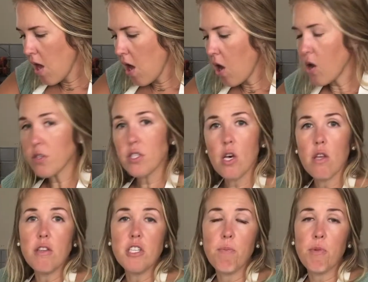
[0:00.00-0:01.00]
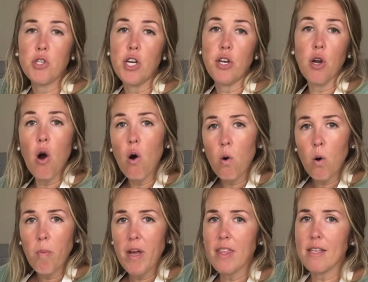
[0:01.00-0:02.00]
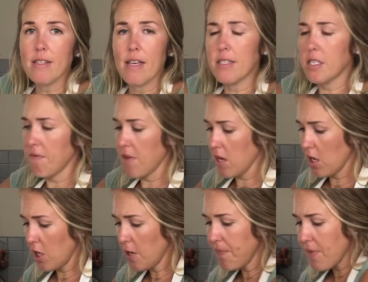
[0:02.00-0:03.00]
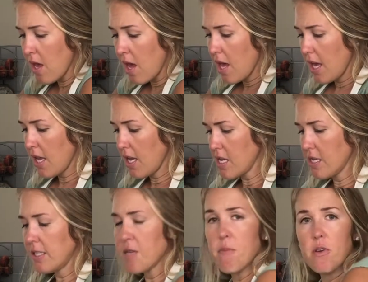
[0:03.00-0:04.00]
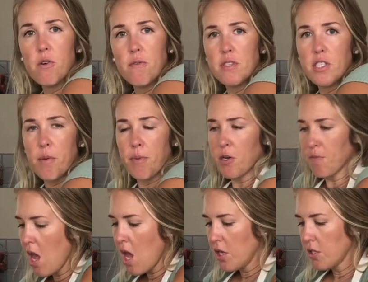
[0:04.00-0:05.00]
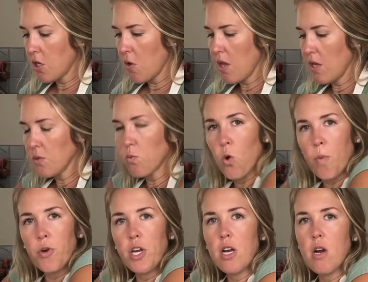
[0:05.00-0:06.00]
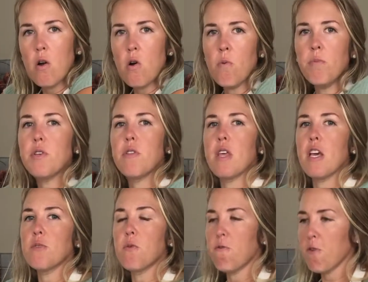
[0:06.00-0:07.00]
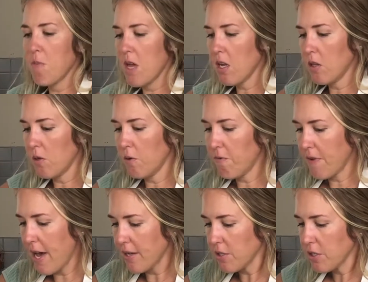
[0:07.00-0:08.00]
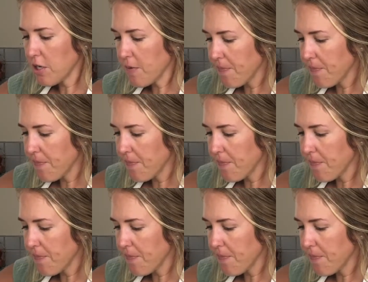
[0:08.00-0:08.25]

Also the temperature in your home and the season of the year. It is the middle of summer, so it is warmer in our home, so things will ferment a little faster.